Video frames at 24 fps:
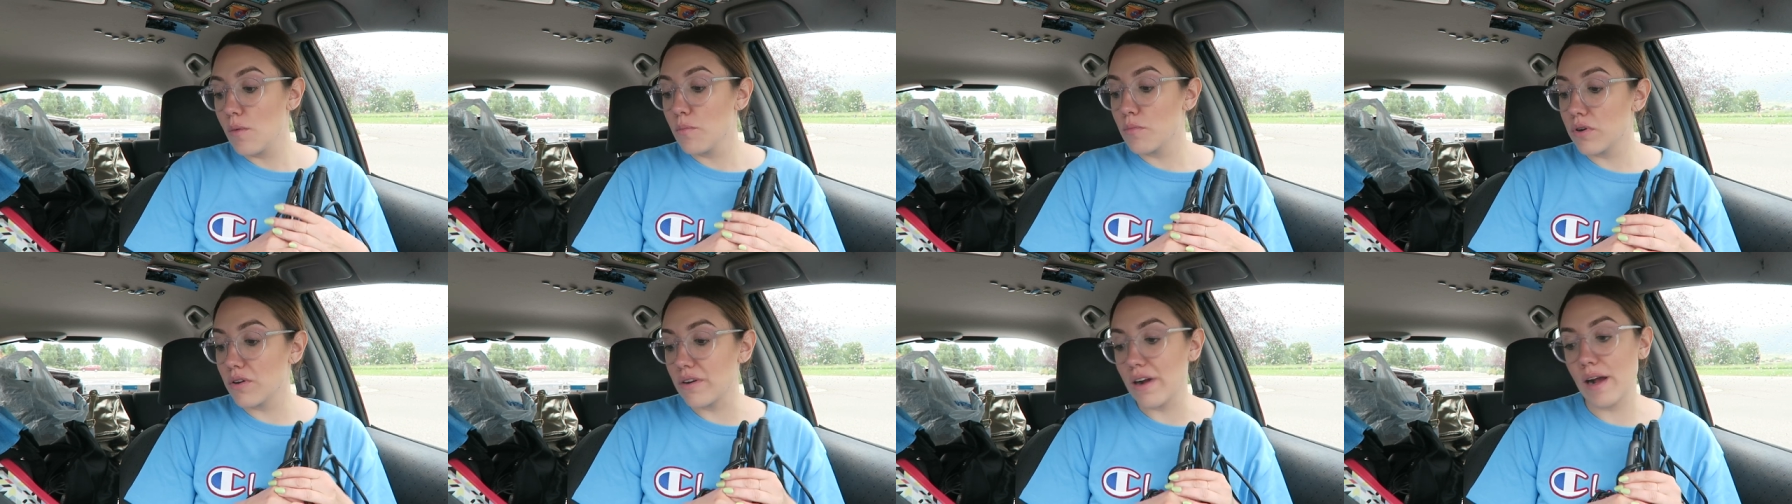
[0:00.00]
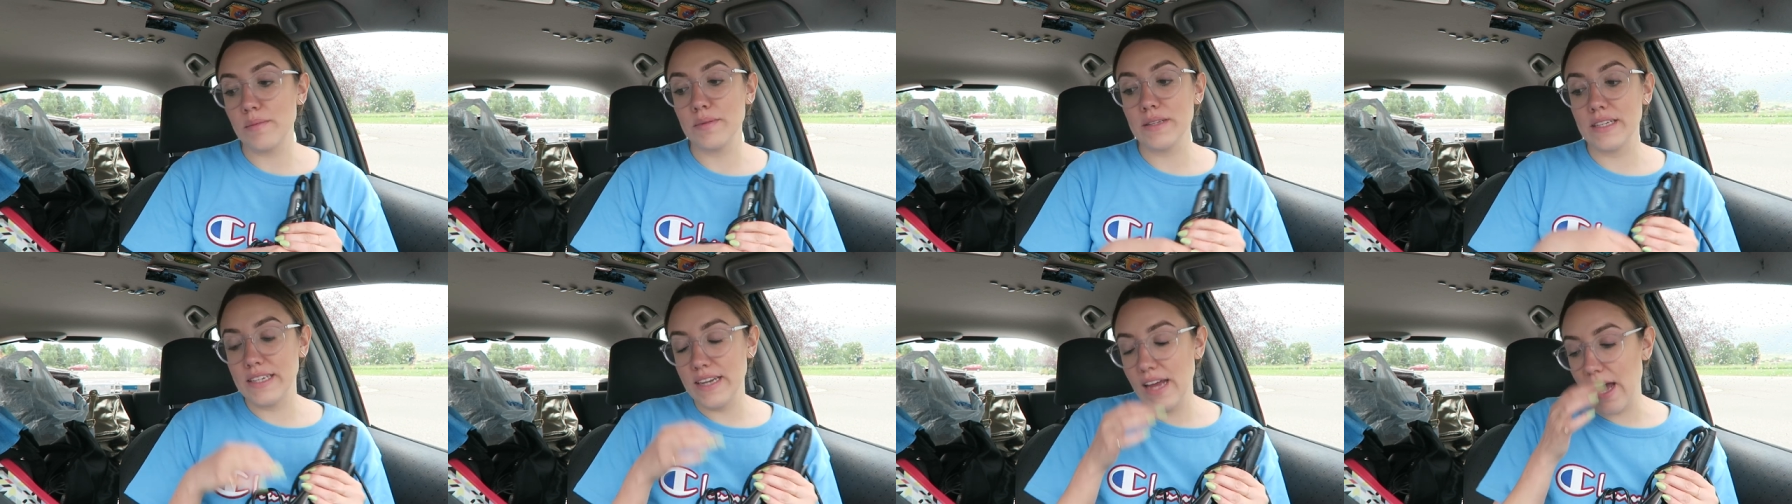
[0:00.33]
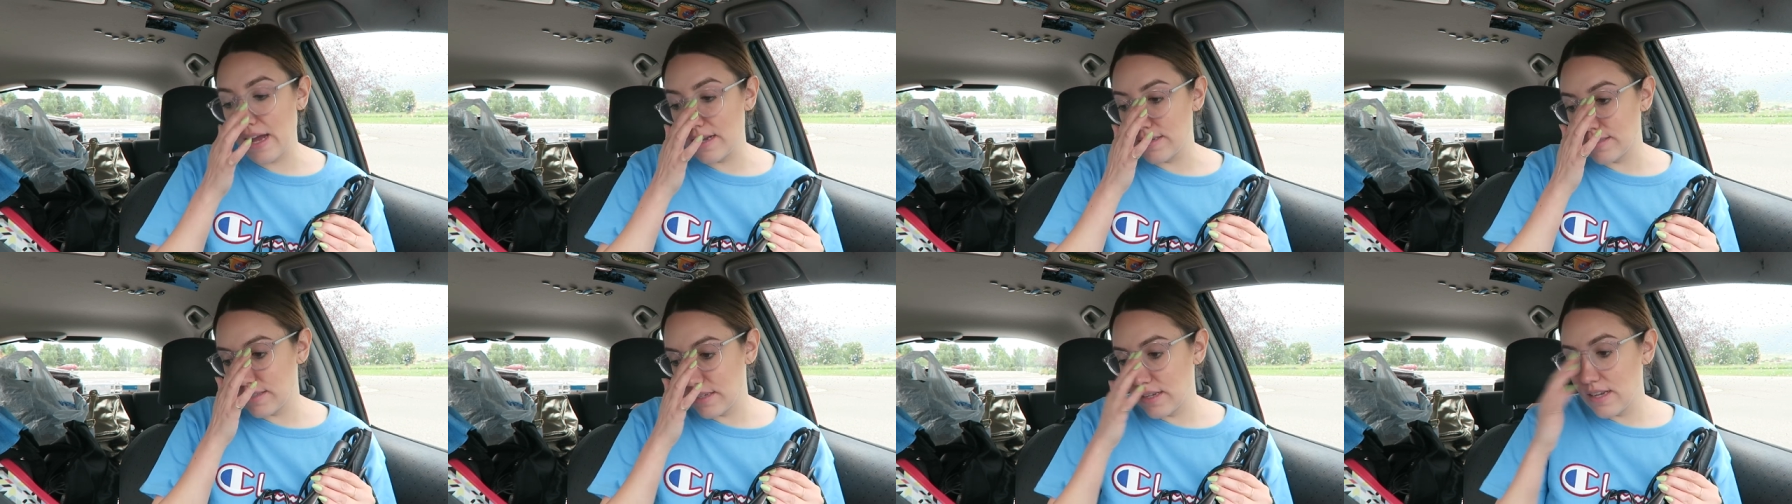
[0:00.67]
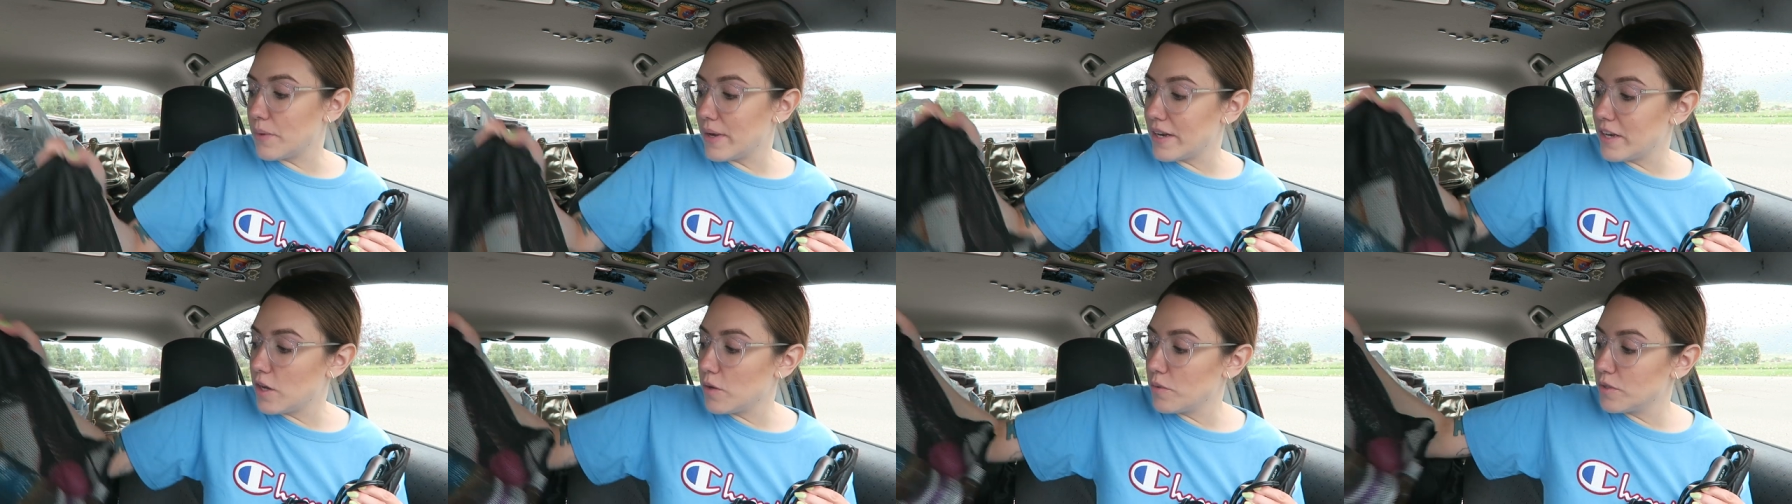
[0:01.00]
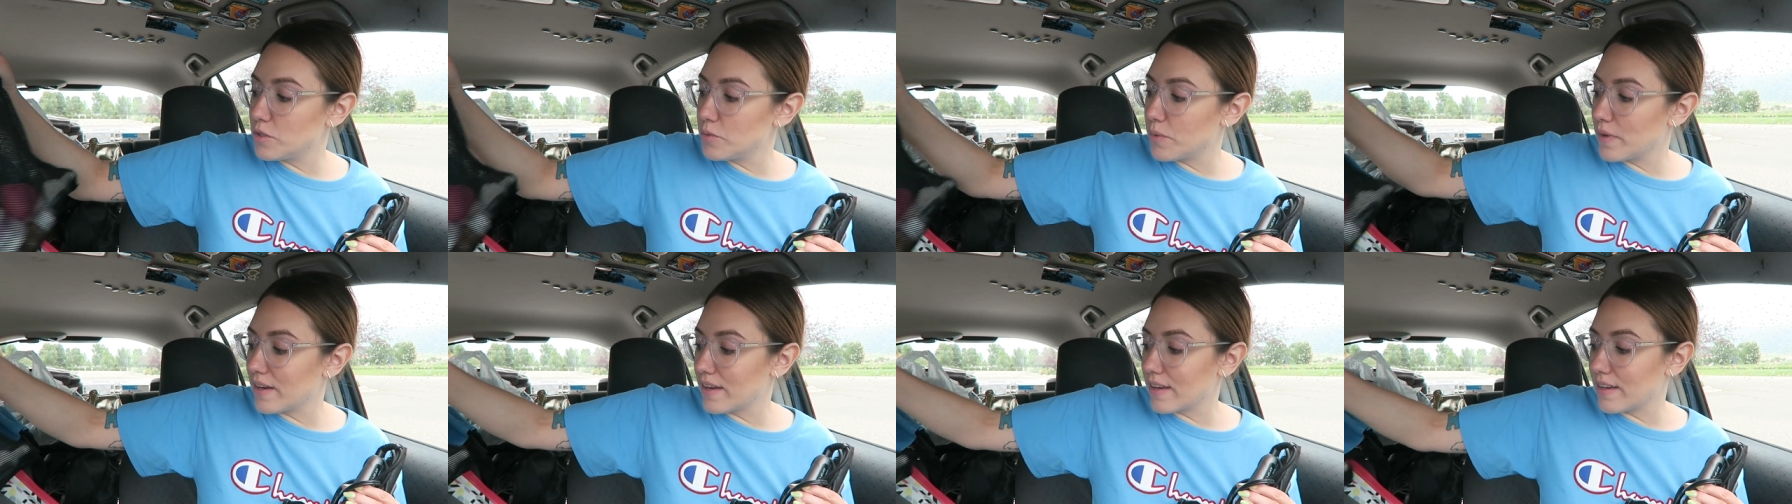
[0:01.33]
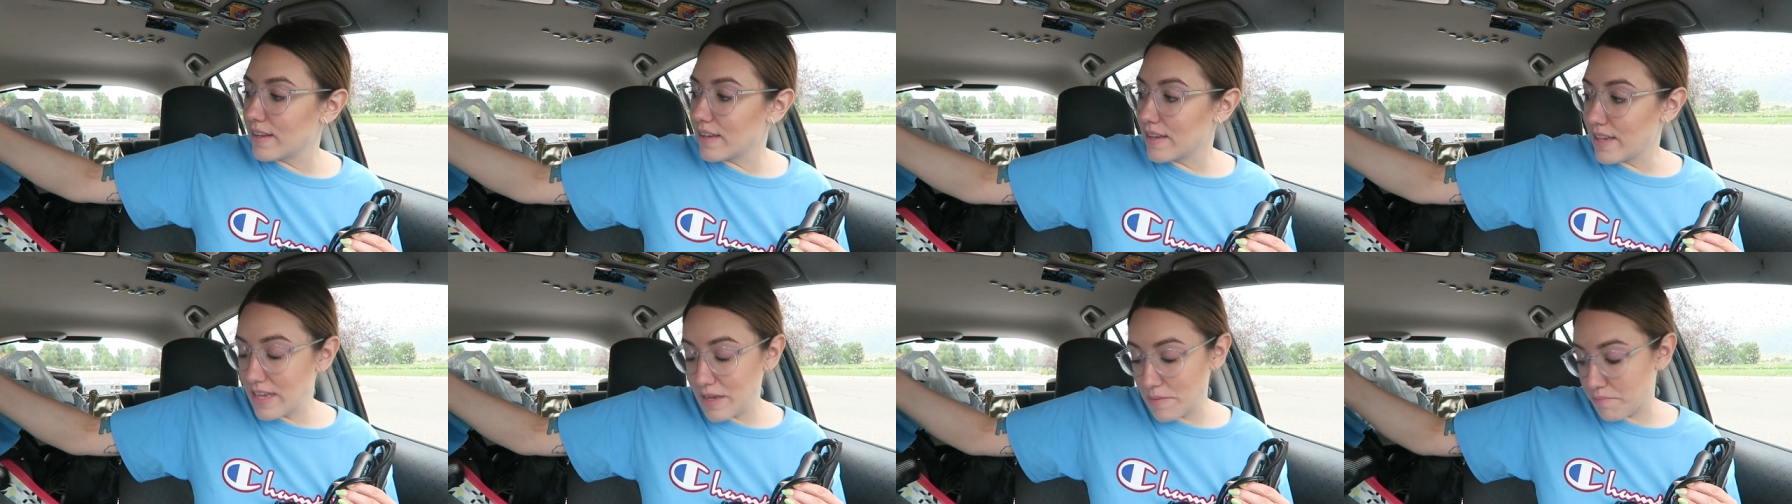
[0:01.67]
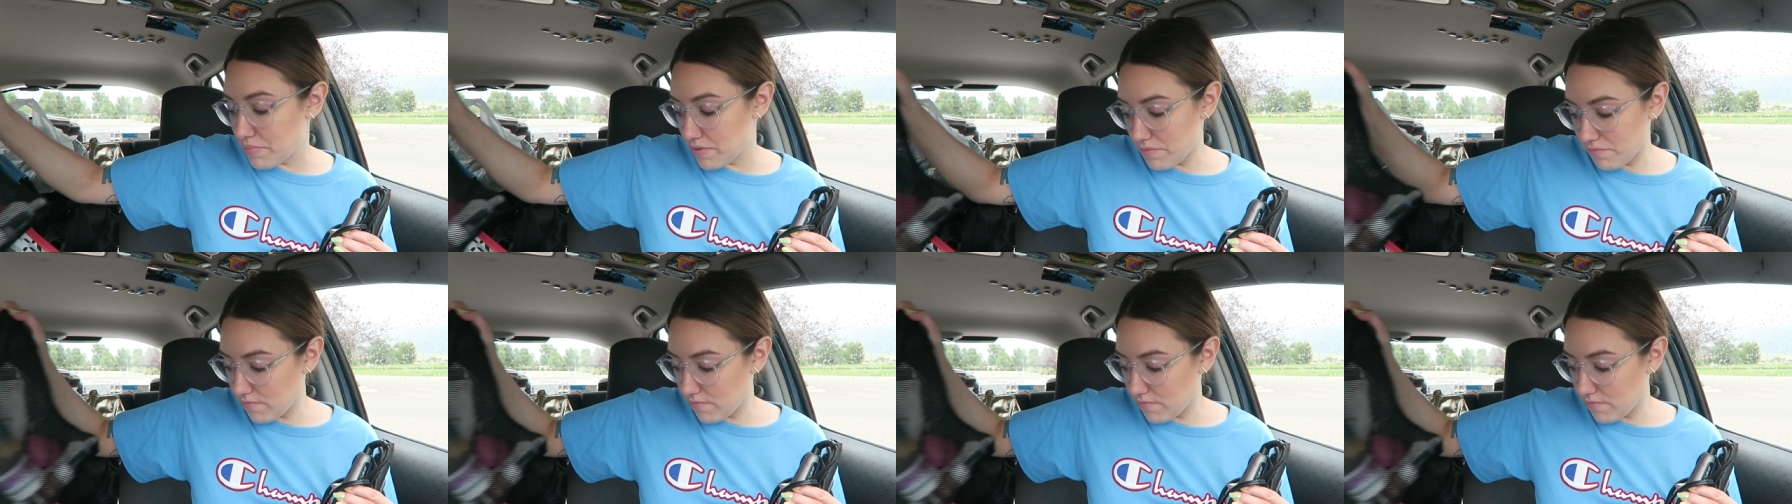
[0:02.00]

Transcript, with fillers: Probably not. Do I know which one I'm gonna keep?